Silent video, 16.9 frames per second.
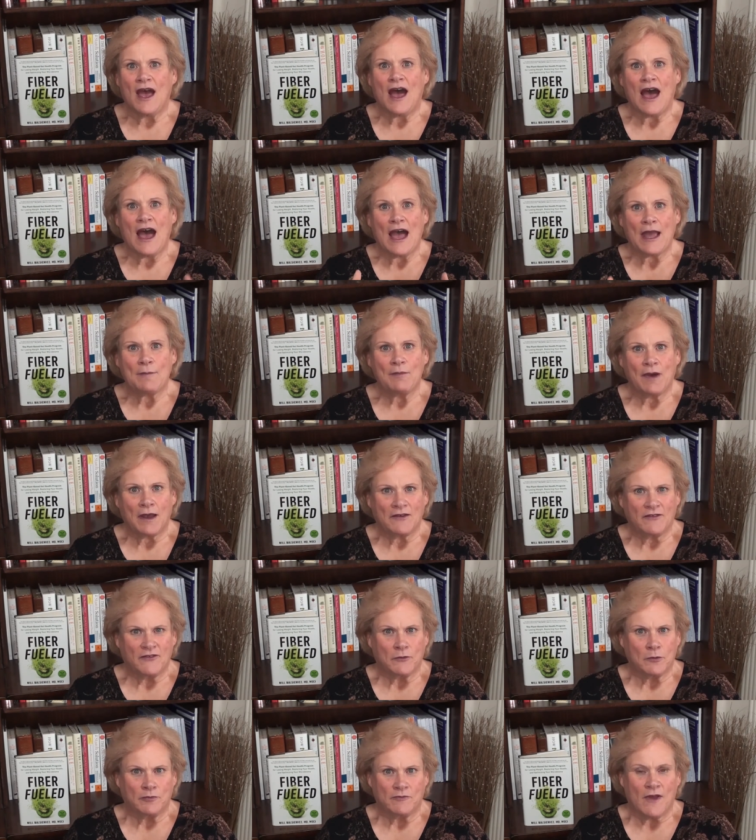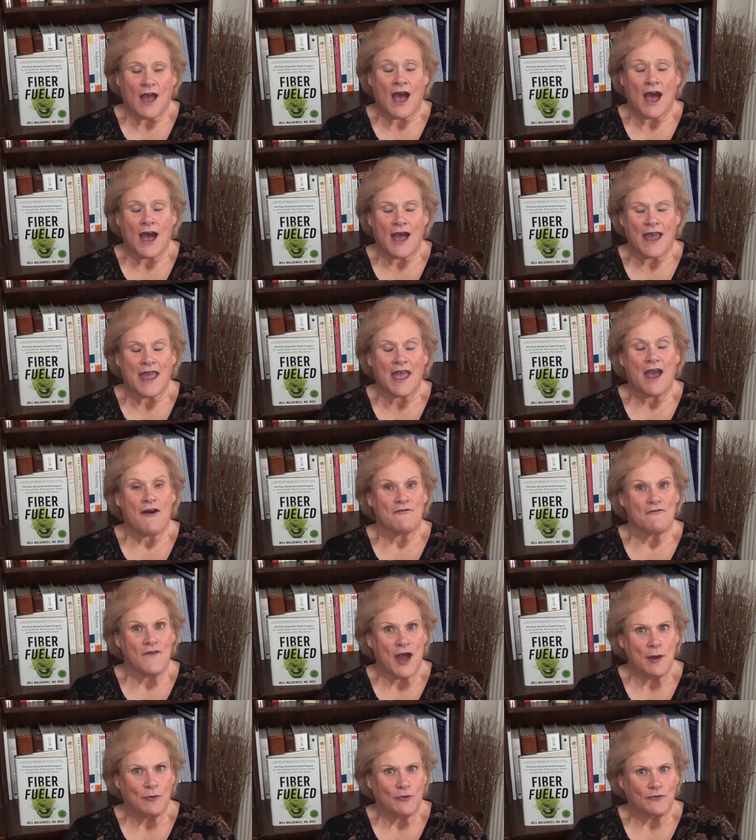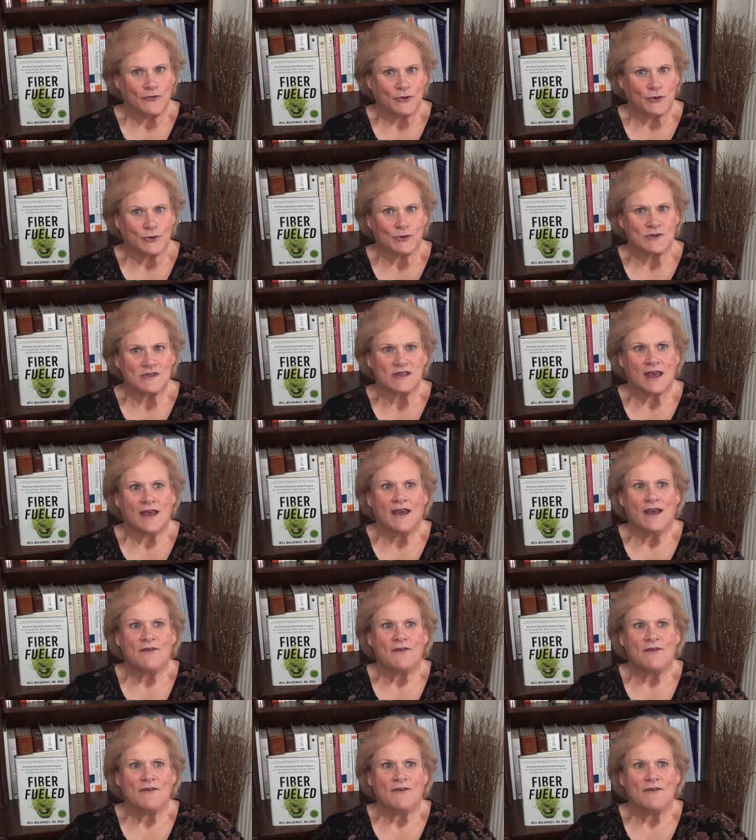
high fiber, high fiber foods,